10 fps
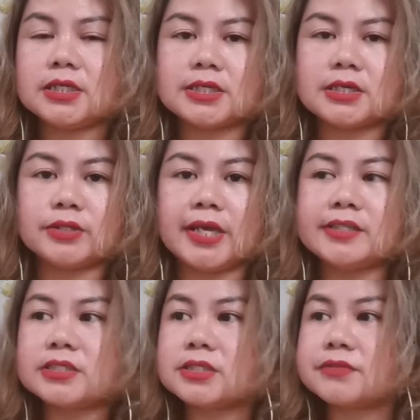Now,
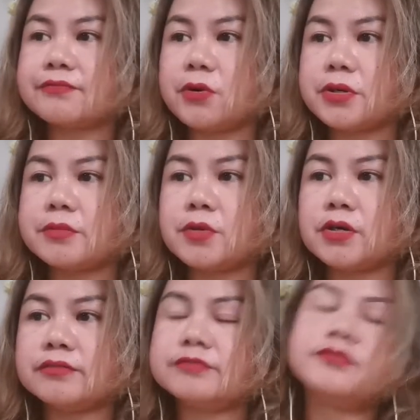next form
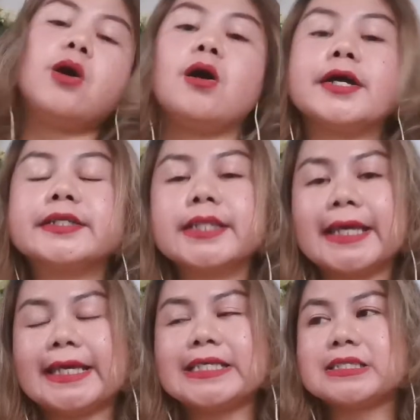of art
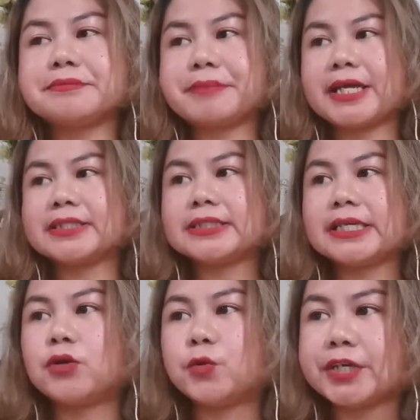is the
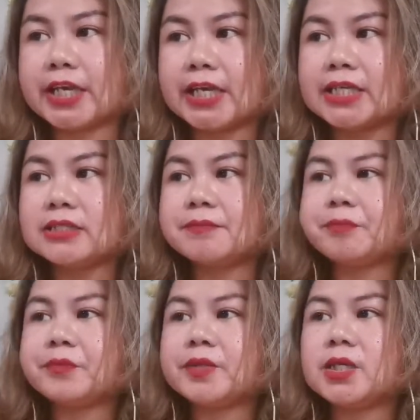painting. Wherein
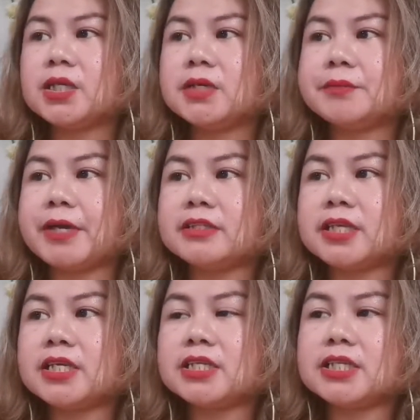
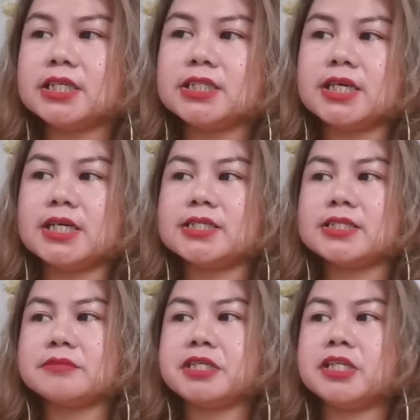painting in India is
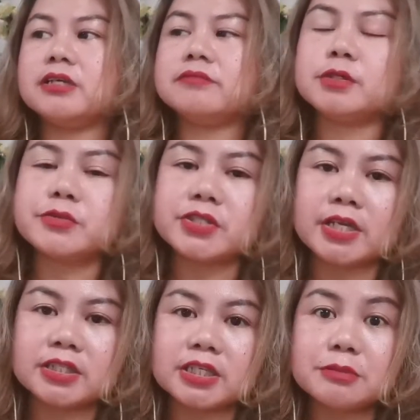a medium of
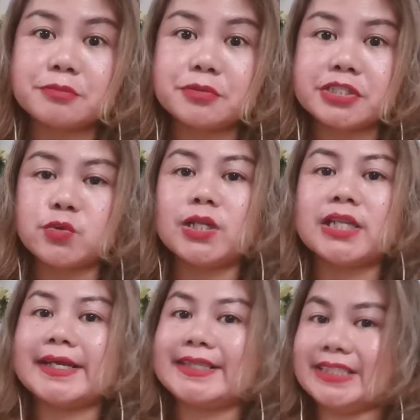stating spiritual
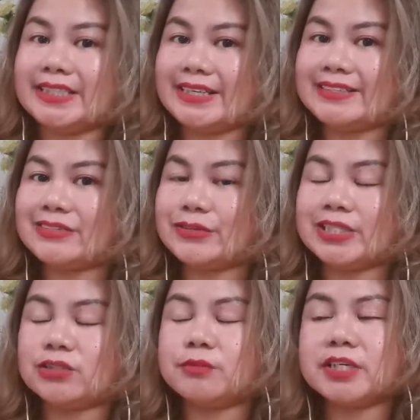ideas. So
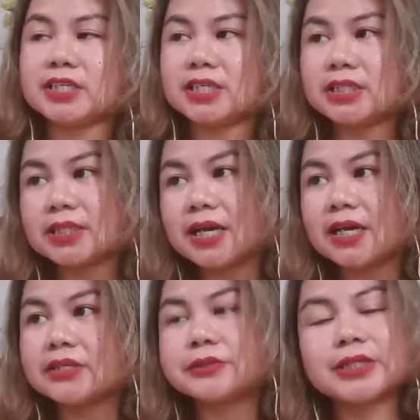dito makikita
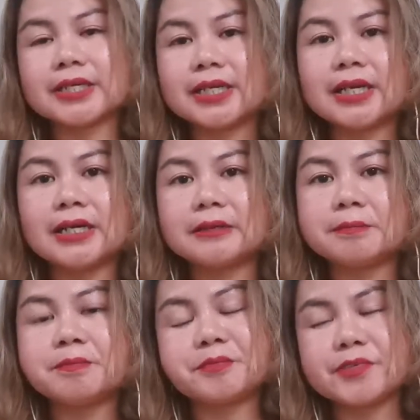
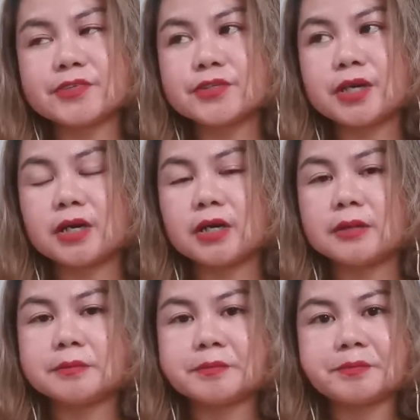
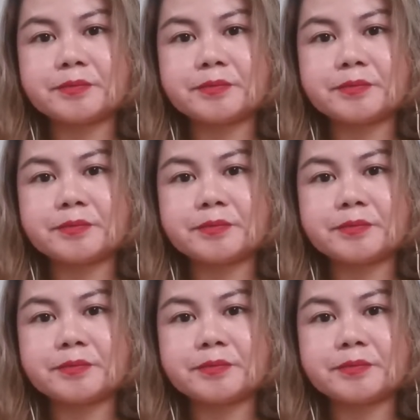um,